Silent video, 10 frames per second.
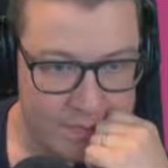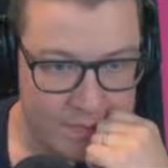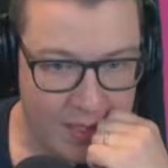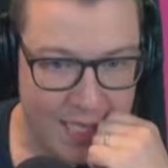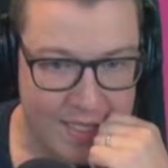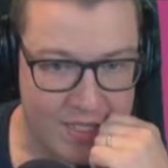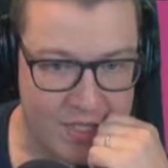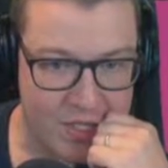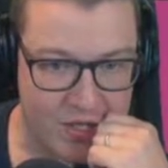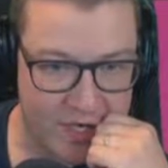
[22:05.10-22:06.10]
Plant
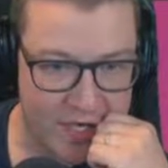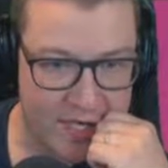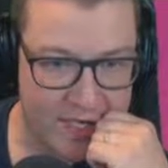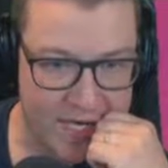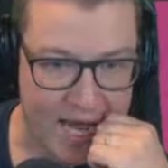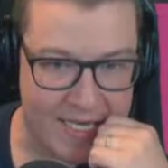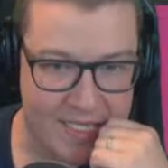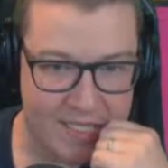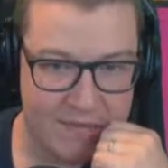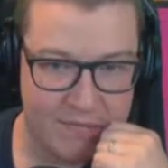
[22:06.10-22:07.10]
destroyer.
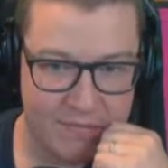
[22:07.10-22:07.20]
Yes.